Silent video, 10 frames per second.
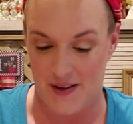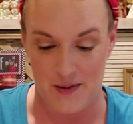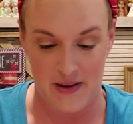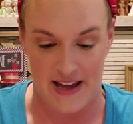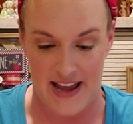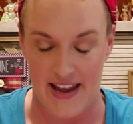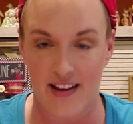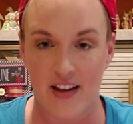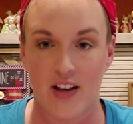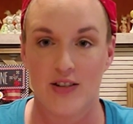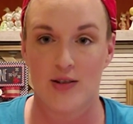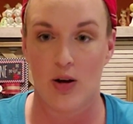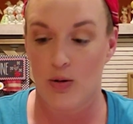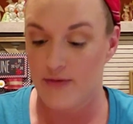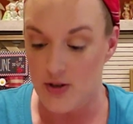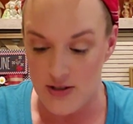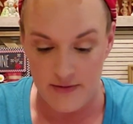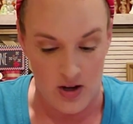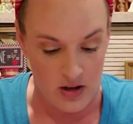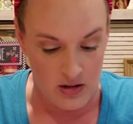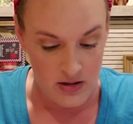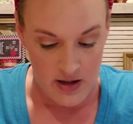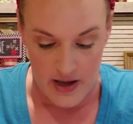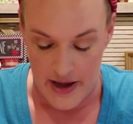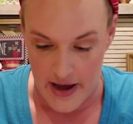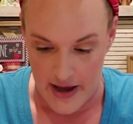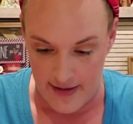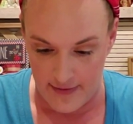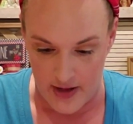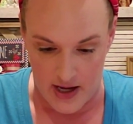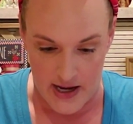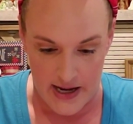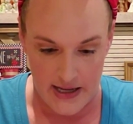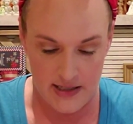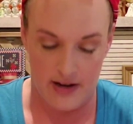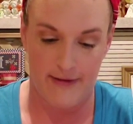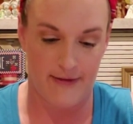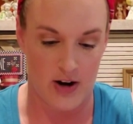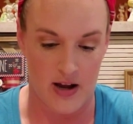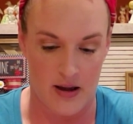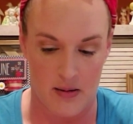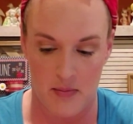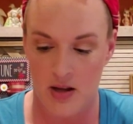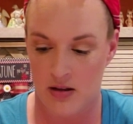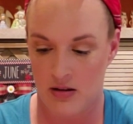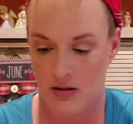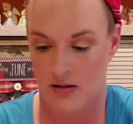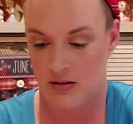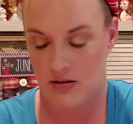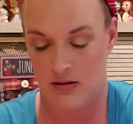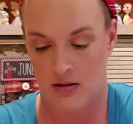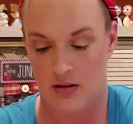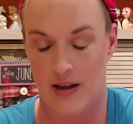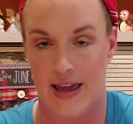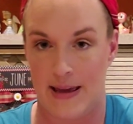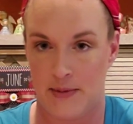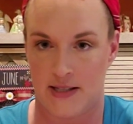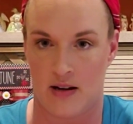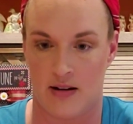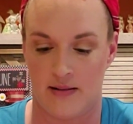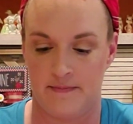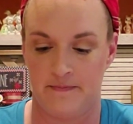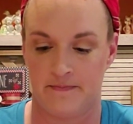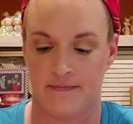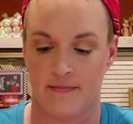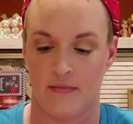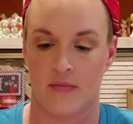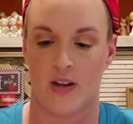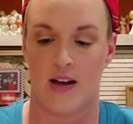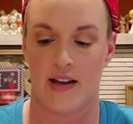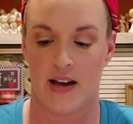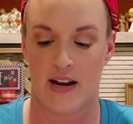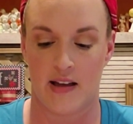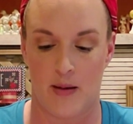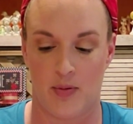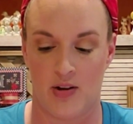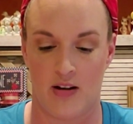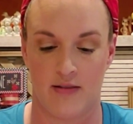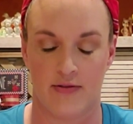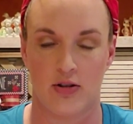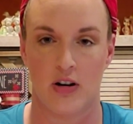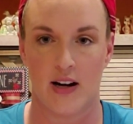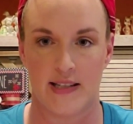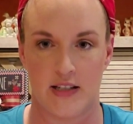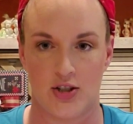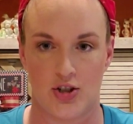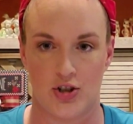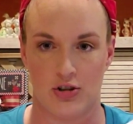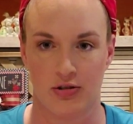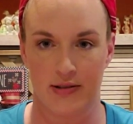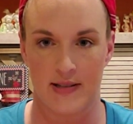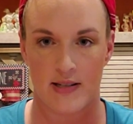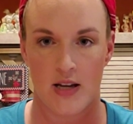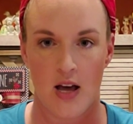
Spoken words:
Okay, so first of all, I've got from Amazon, I got a couple of cross-stitch journals.